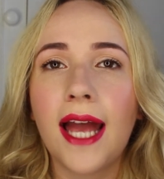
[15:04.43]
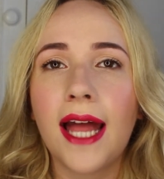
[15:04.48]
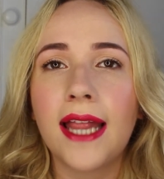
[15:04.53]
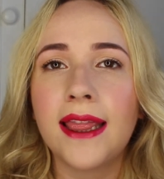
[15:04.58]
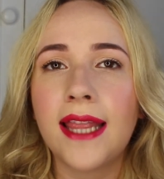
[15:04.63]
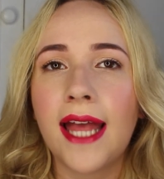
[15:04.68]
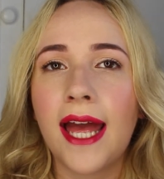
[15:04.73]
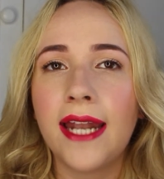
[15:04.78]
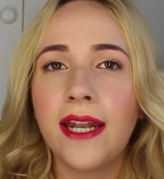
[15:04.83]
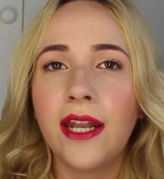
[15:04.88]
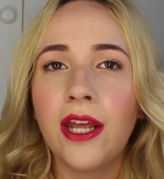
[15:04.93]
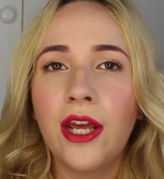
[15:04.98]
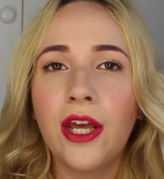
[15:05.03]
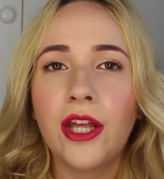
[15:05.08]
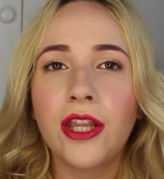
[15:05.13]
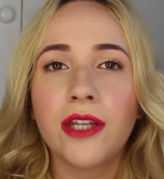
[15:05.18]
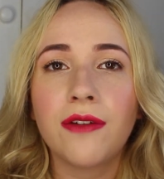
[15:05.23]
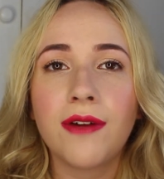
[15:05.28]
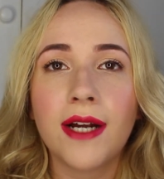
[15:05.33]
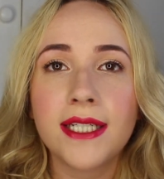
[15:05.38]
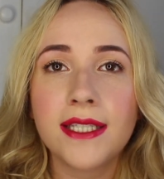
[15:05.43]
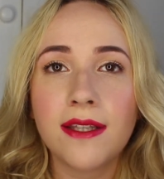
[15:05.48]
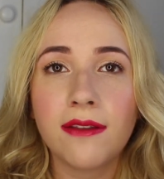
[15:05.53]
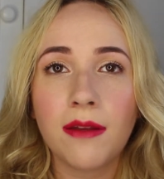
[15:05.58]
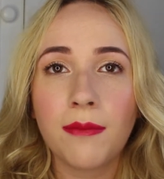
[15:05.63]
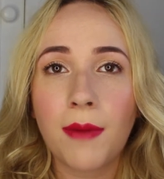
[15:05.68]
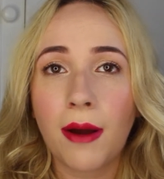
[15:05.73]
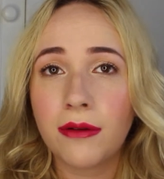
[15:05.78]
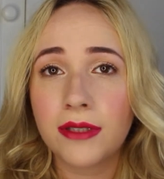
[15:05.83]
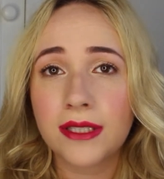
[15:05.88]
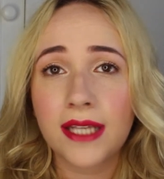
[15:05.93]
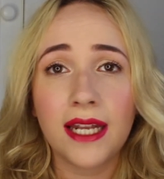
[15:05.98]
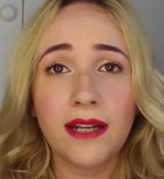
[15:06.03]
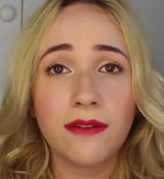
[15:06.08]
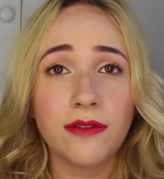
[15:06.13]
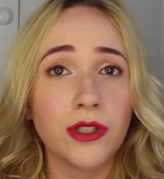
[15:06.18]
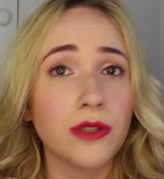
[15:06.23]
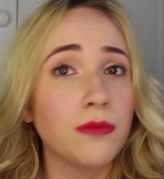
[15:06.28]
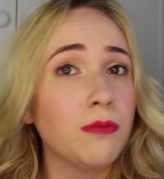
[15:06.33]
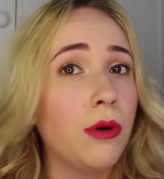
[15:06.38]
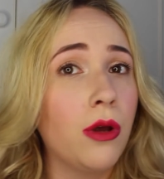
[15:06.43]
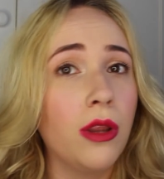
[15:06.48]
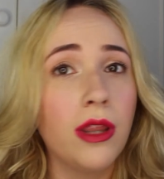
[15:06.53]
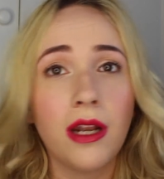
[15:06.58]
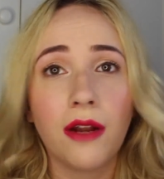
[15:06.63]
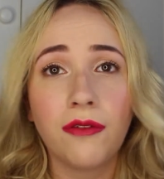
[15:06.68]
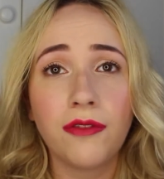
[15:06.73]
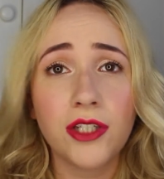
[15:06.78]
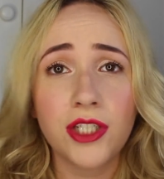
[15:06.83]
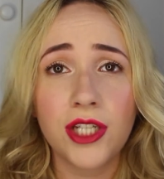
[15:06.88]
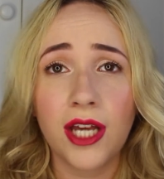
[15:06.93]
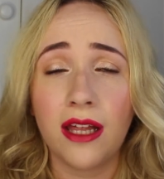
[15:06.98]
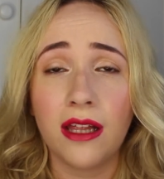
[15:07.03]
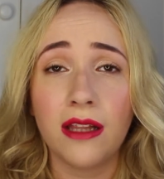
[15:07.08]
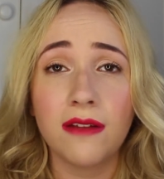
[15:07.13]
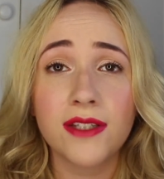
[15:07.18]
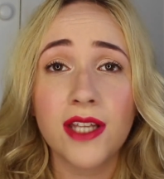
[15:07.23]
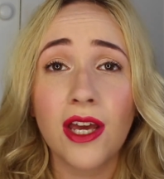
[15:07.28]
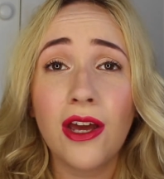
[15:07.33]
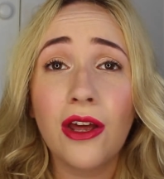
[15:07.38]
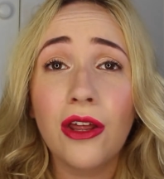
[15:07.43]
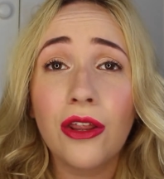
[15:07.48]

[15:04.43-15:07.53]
and then the rest of them I was kind of just pulling off the shelves.